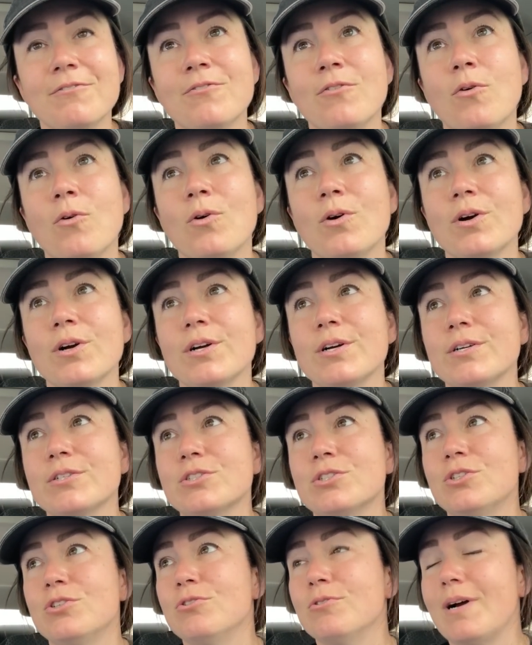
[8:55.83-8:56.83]
for
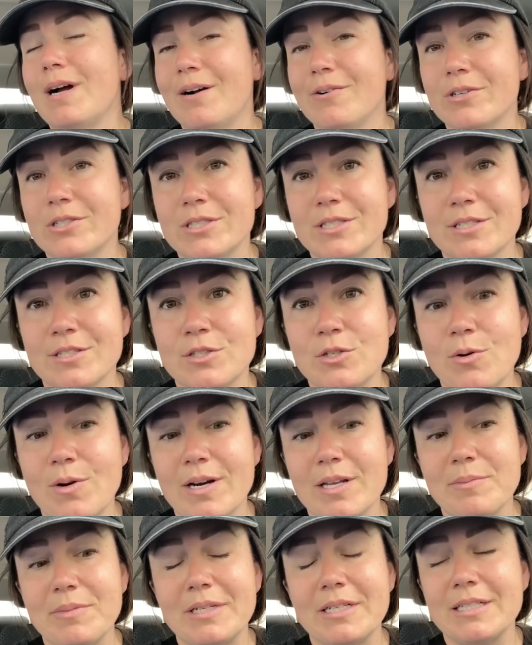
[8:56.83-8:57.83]
2 hours and
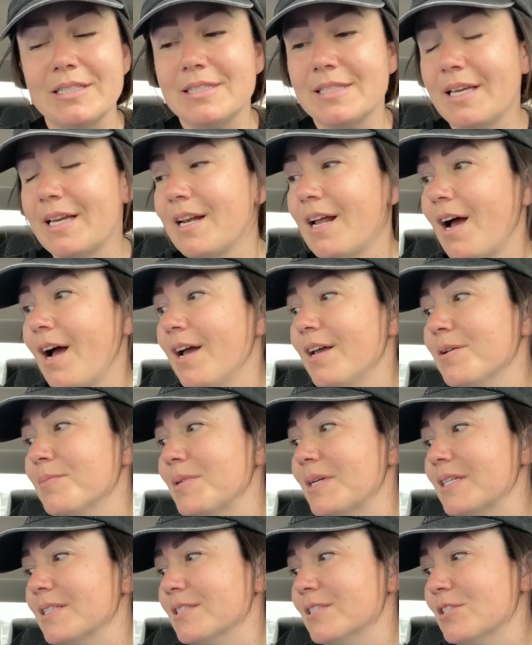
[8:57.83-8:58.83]
20 minutes and I am
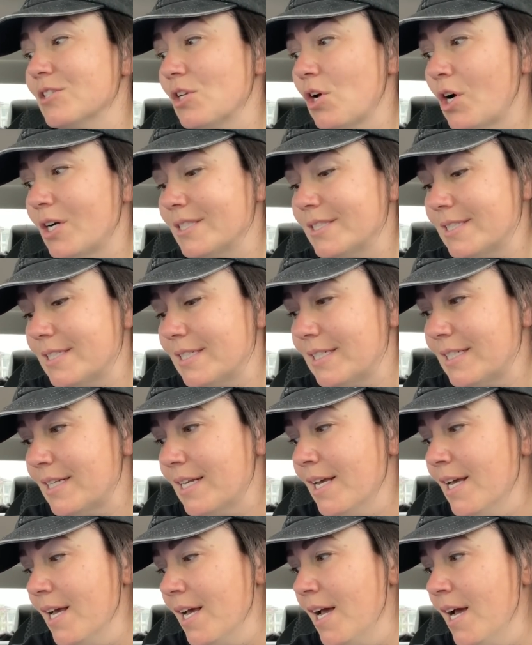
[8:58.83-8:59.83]
exhausted.
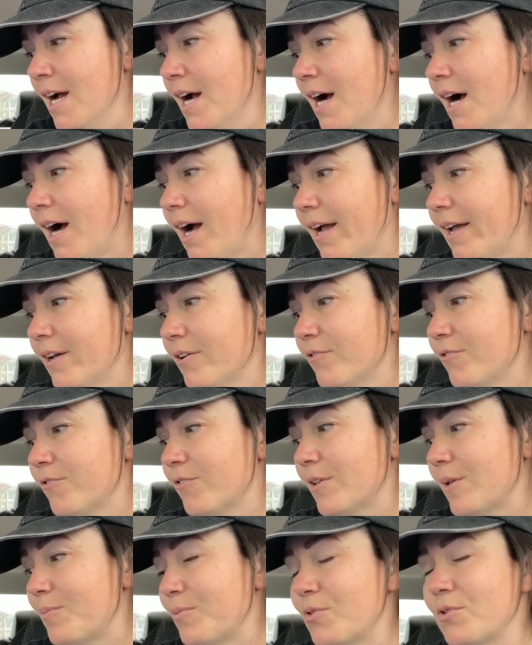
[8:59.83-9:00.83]
I have
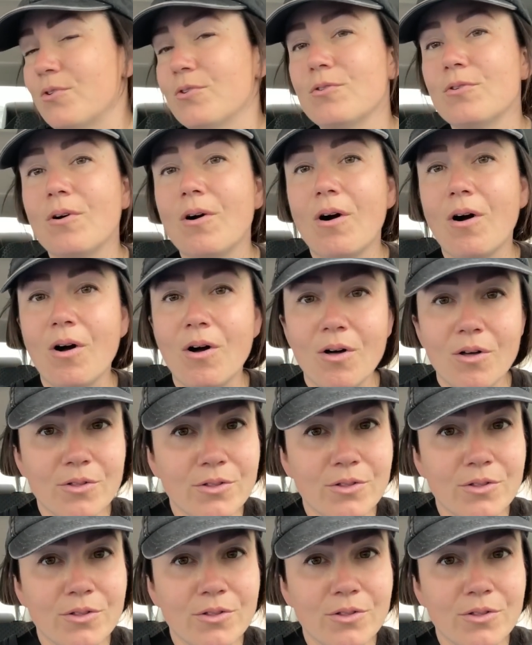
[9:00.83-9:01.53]
flipped through all